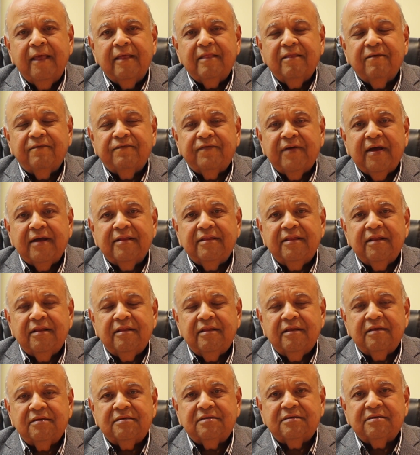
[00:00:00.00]
The fact
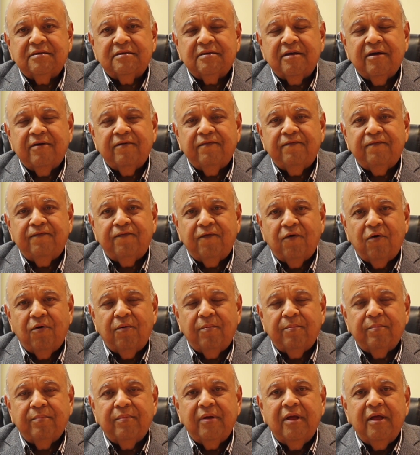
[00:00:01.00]
that this
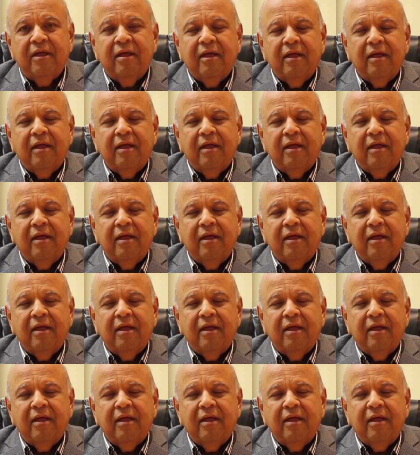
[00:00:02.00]
form